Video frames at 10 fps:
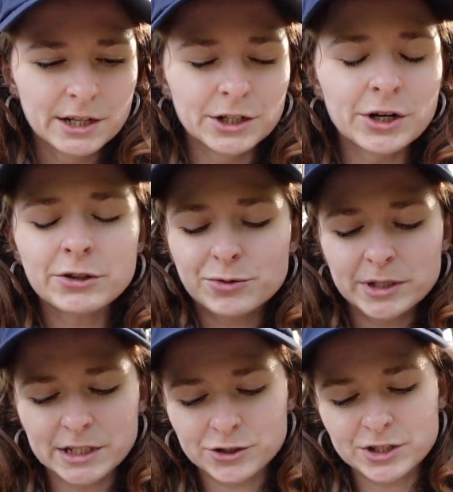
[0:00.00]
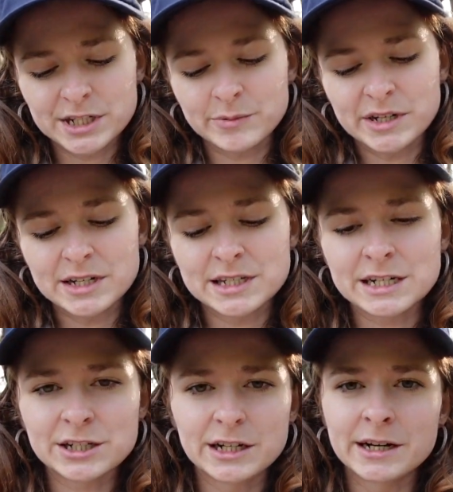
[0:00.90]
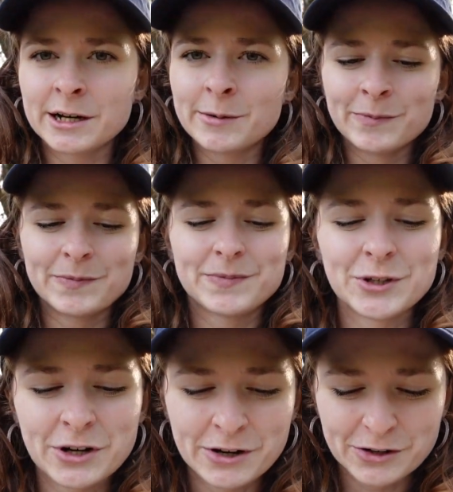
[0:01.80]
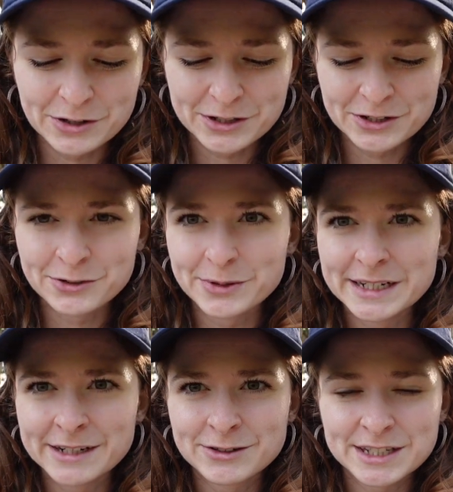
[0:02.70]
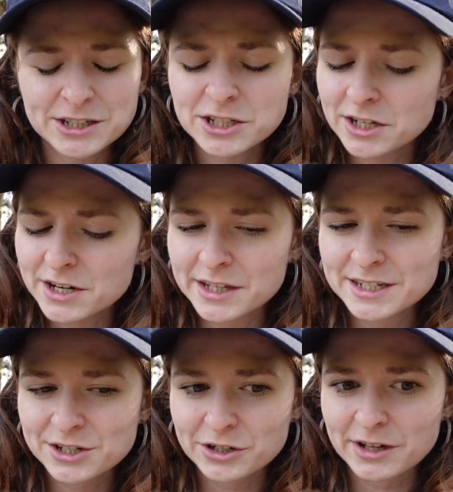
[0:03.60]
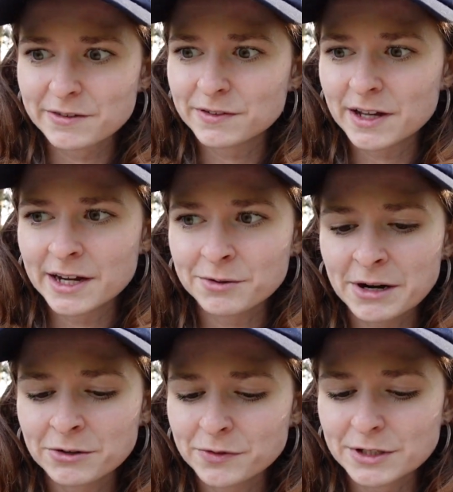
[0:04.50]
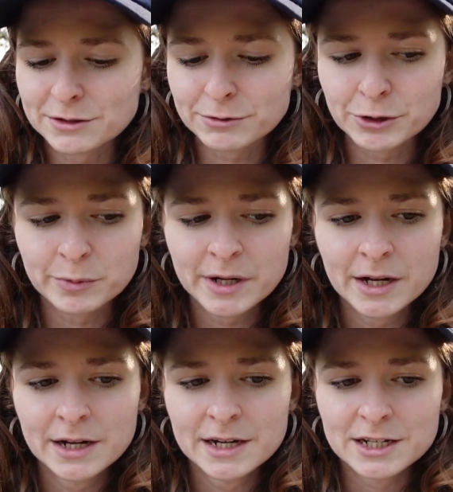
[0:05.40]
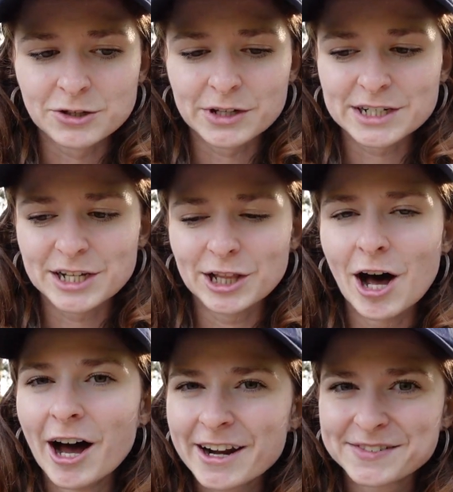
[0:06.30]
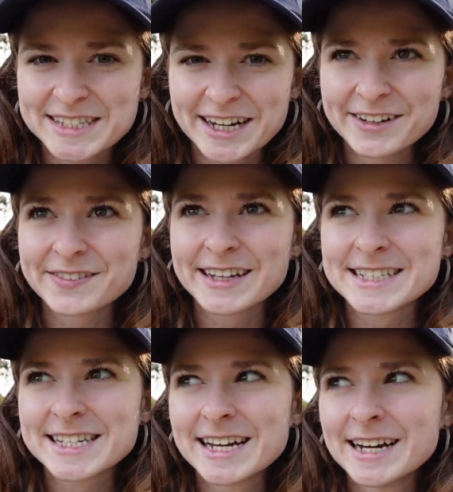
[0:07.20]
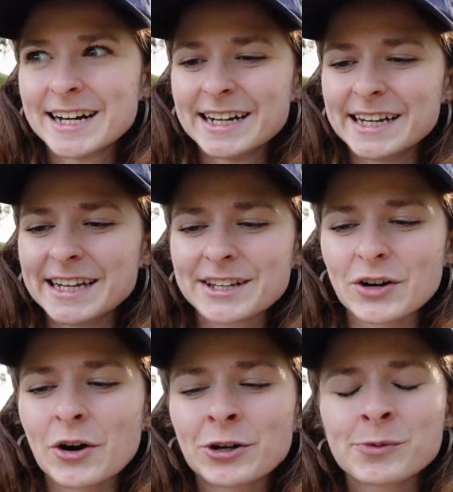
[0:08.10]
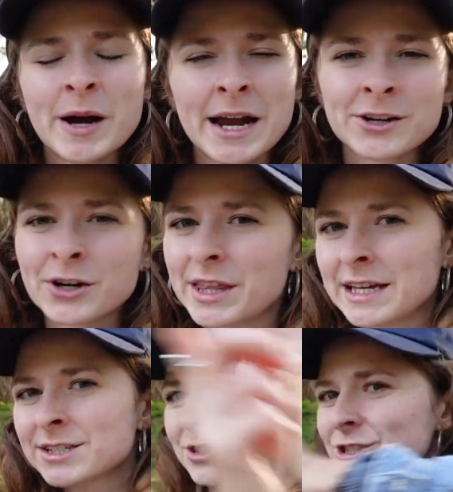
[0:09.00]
You know, it's really interesting because there's a, you know how earlier in the reading I was like, there's a lot of things that are like flying around for this group. So there's a lot of stuff that's either on your mind or things are